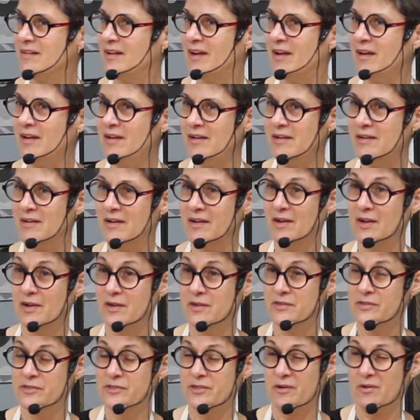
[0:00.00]
Okay,
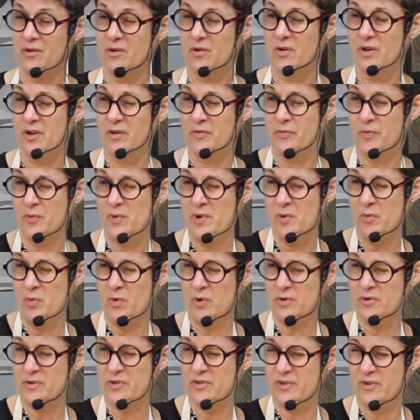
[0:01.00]
so if we
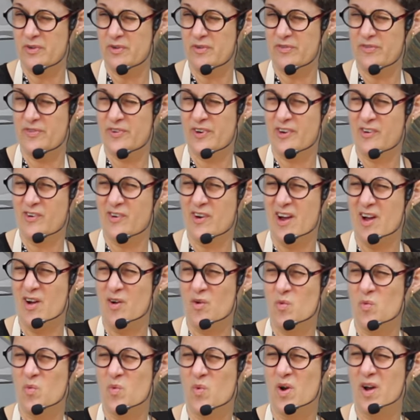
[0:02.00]
were to figure
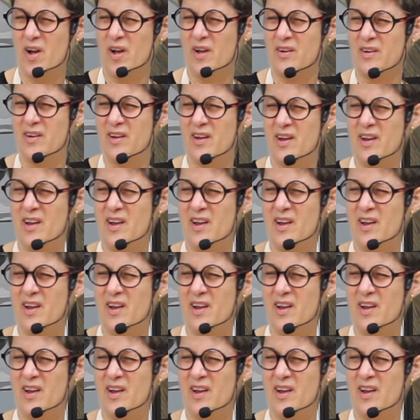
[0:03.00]
out what